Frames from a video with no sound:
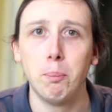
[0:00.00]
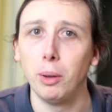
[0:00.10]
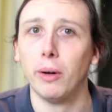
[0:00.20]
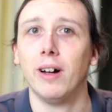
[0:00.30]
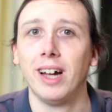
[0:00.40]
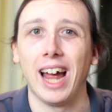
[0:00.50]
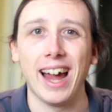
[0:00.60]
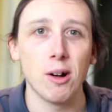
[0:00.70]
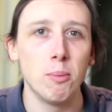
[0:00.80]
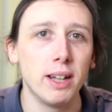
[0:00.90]
But
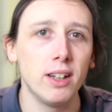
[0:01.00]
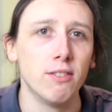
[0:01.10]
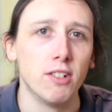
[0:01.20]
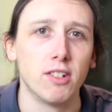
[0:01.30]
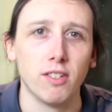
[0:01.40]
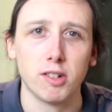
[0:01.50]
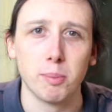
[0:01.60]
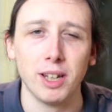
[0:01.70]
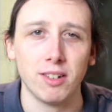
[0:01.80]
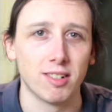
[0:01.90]
how many of us have
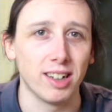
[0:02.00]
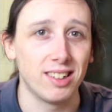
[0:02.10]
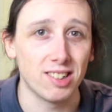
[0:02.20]
spent, say,